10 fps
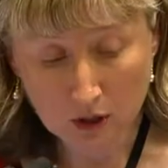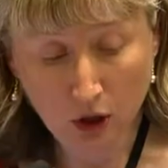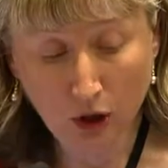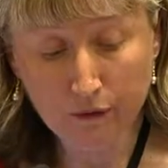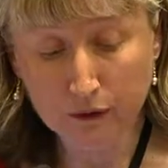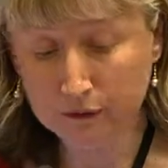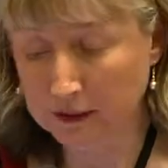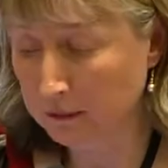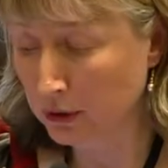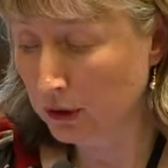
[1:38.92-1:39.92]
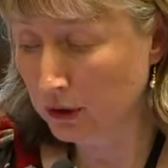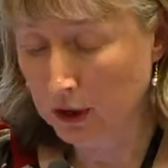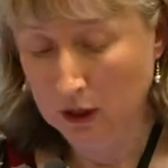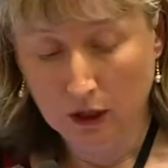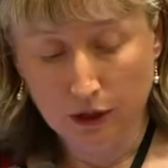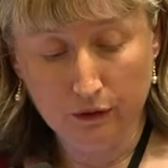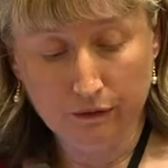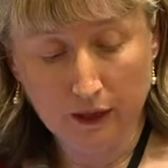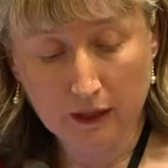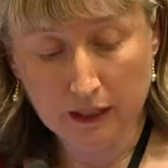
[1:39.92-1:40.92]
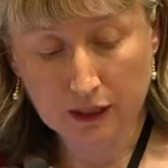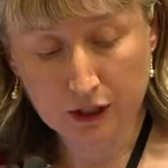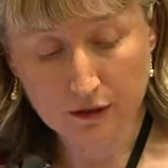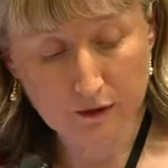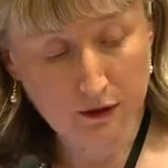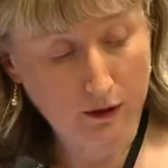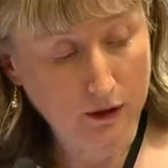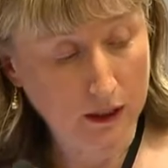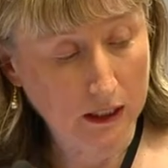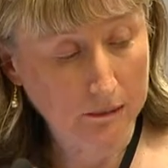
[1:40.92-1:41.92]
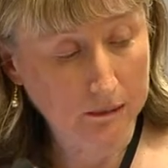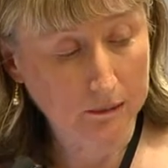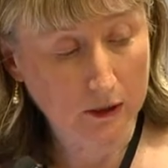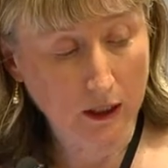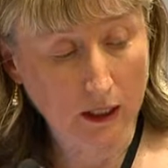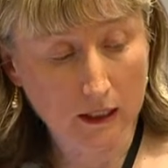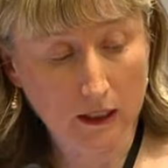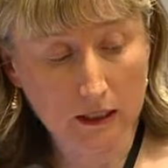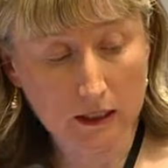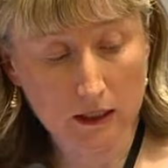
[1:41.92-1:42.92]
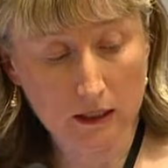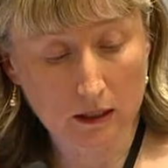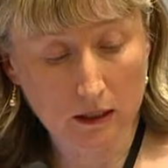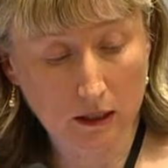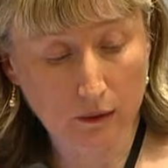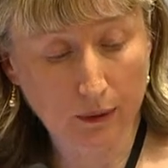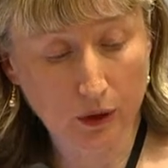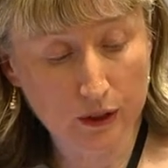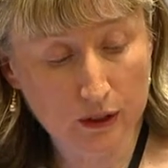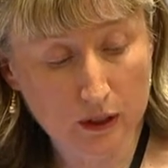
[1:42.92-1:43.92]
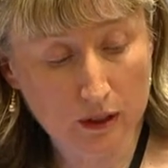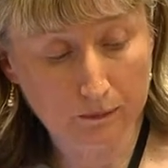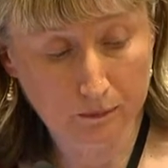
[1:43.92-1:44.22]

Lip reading: of your framework, you'll find each of the guidelines components